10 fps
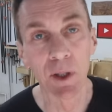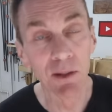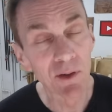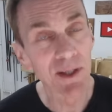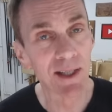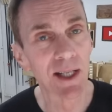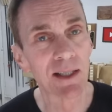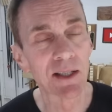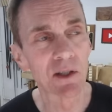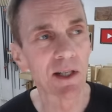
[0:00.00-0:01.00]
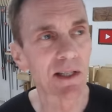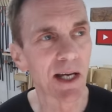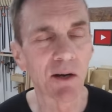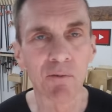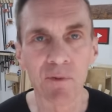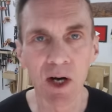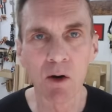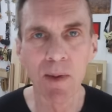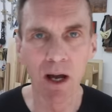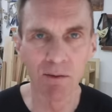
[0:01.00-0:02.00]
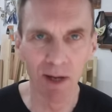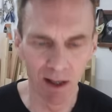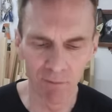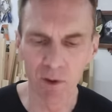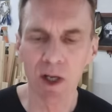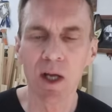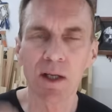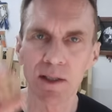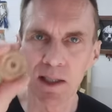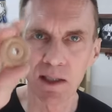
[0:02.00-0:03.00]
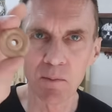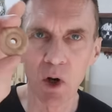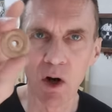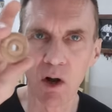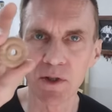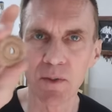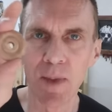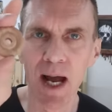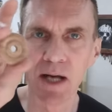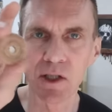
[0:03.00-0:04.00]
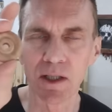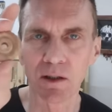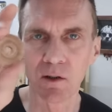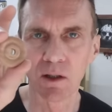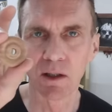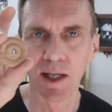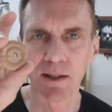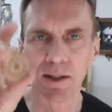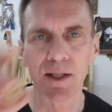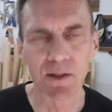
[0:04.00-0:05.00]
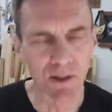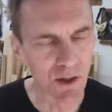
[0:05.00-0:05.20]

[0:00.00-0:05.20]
but even then, that's gonna take a fair amount of effort to get them all to match and look like this.